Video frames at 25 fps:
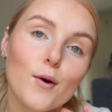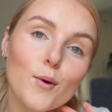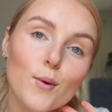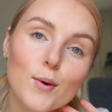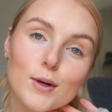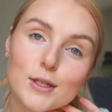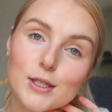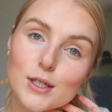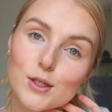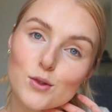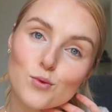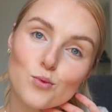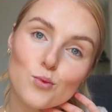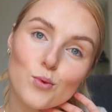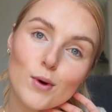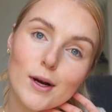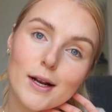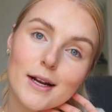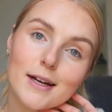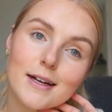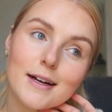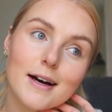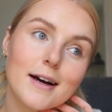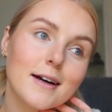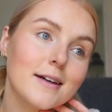which is
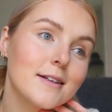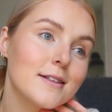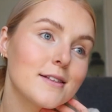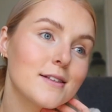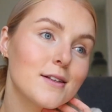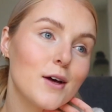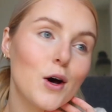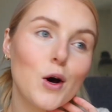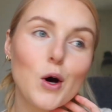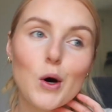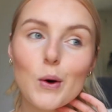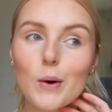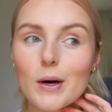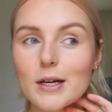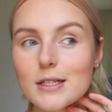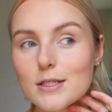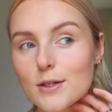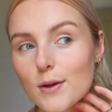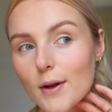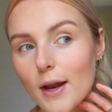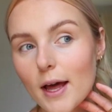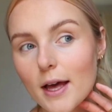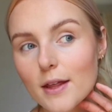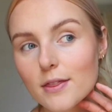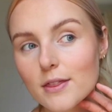really nice. Oh, I
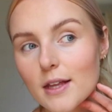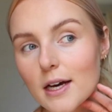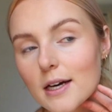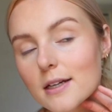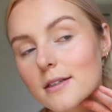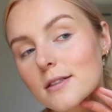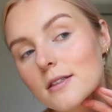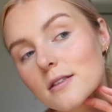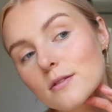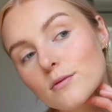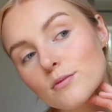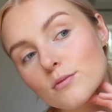do like that.